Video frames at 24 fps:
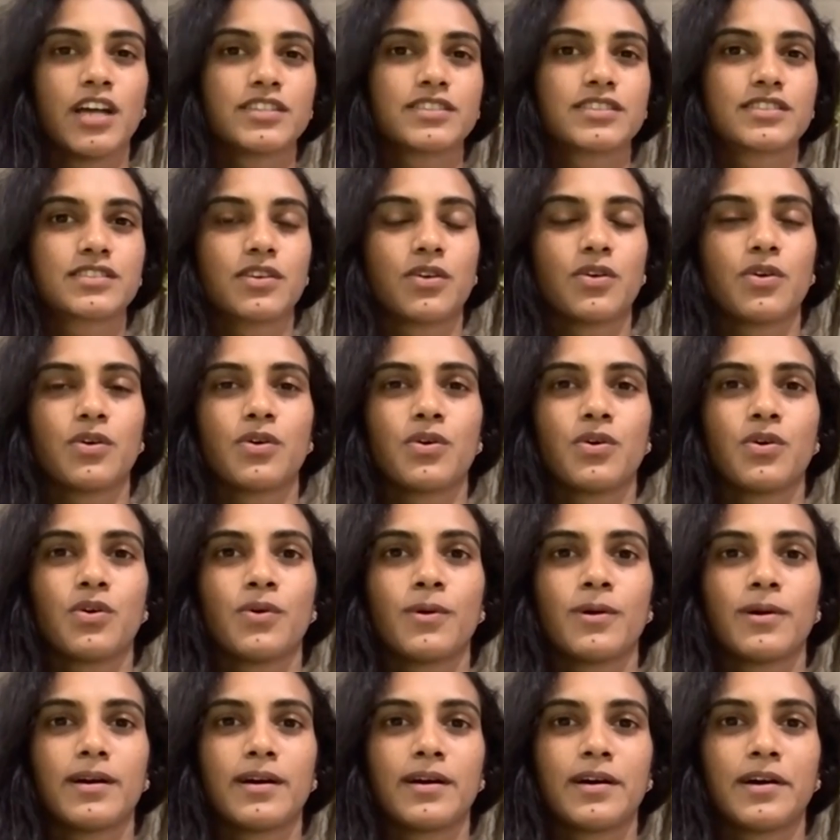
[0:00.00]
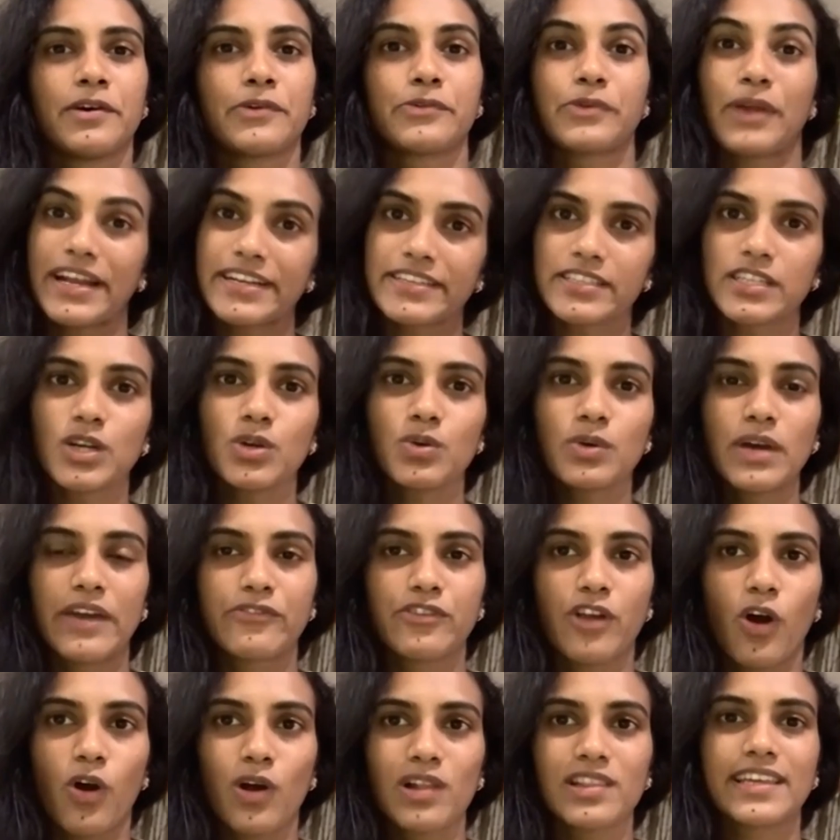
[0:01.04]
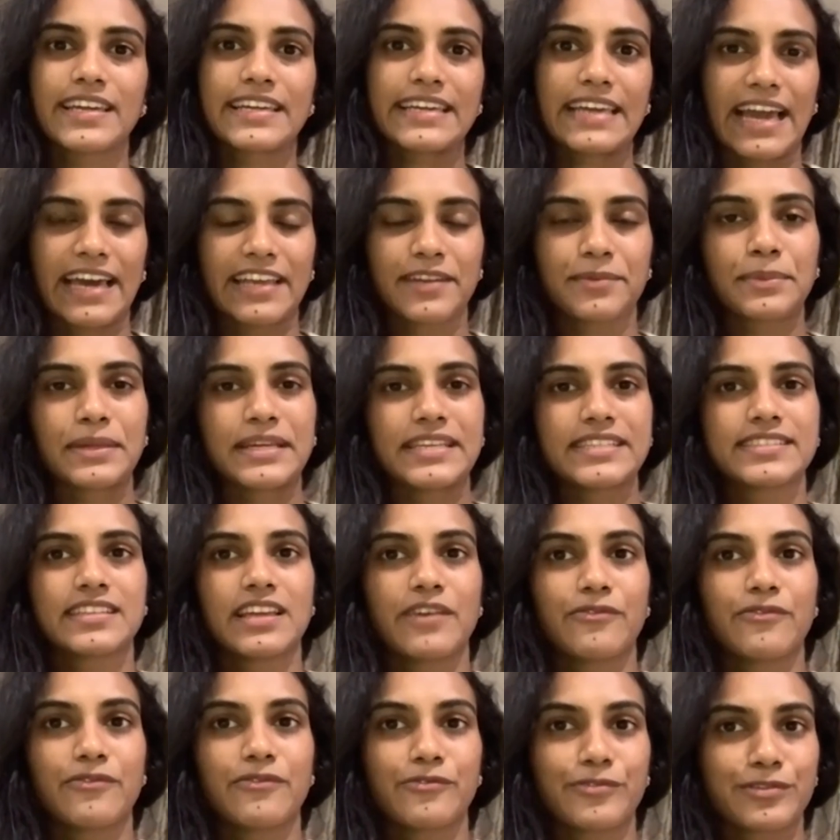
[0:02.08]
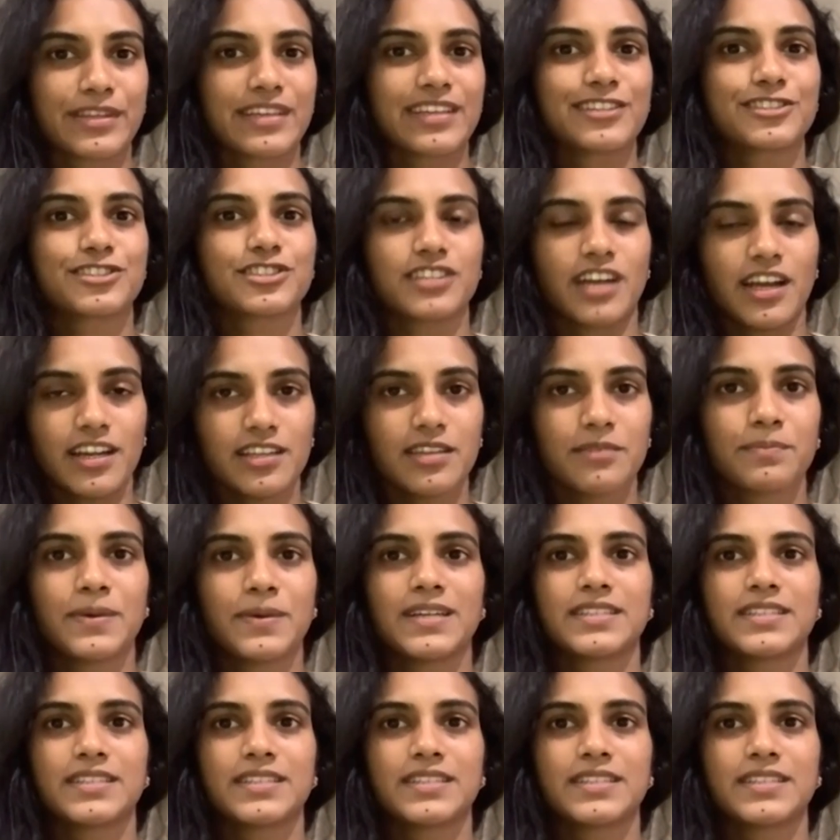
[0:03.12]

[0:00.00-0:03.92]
So right now, all the academies and everything is shut.